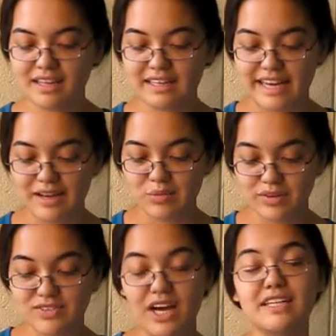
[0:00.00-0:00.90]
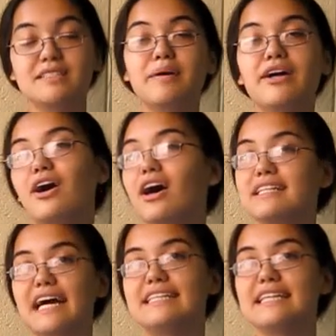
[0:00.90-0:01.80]
Now, we've talked about
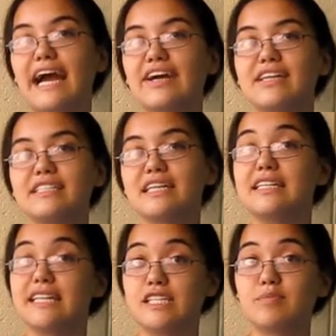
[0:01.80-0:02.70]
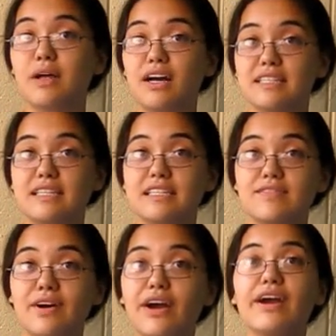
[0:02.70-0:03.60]
online diaries and niche blogs thus
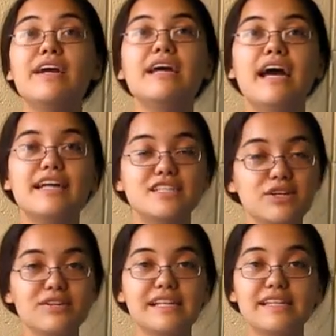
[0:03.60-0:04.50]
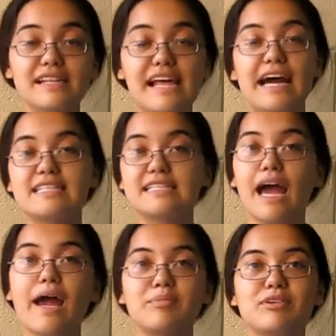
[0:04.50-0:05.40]
far, and so the last
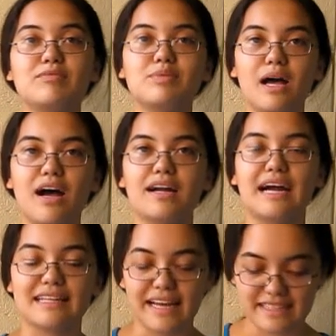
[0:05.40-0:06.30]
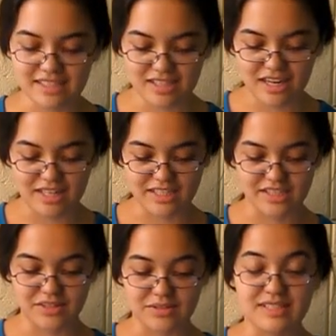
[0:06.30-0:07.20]
type of blog I'd like to talk to
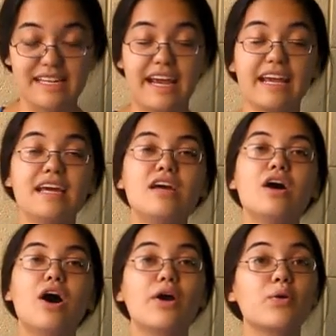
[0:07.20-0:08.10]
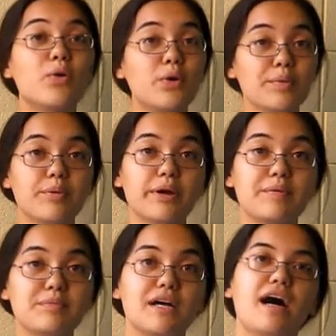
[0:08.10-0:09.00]
you today are
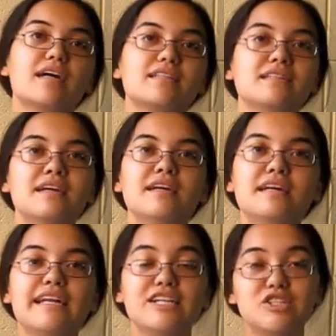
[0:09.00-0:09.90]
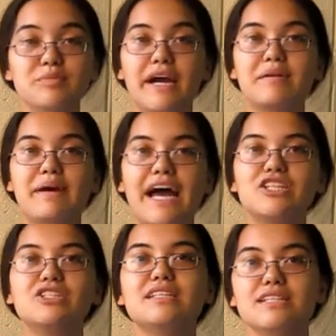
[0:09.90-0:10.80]
corporate blogs. Now, as you might
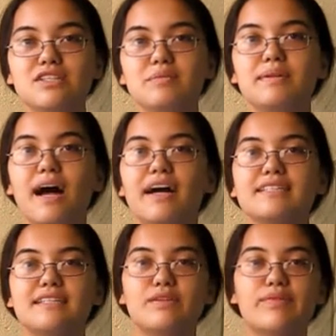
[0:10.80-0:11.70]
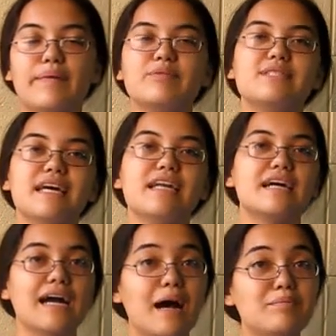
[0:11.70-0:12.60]
imagine, these are blogs that represent a
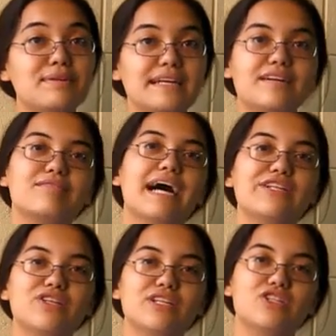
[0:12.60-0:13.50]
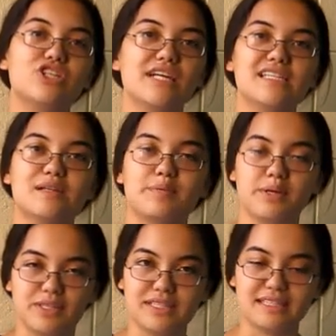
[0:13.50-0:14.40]
company rather than just a
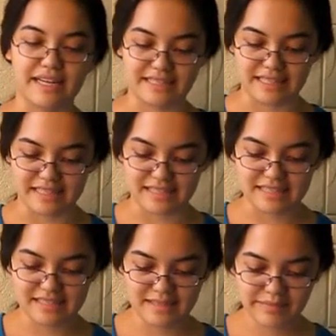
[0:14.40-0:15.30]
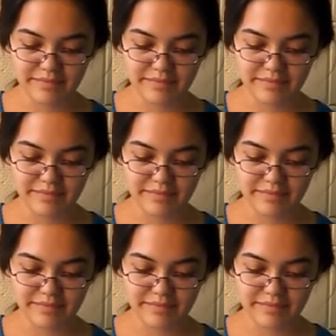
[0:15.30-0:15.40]
person's ideas.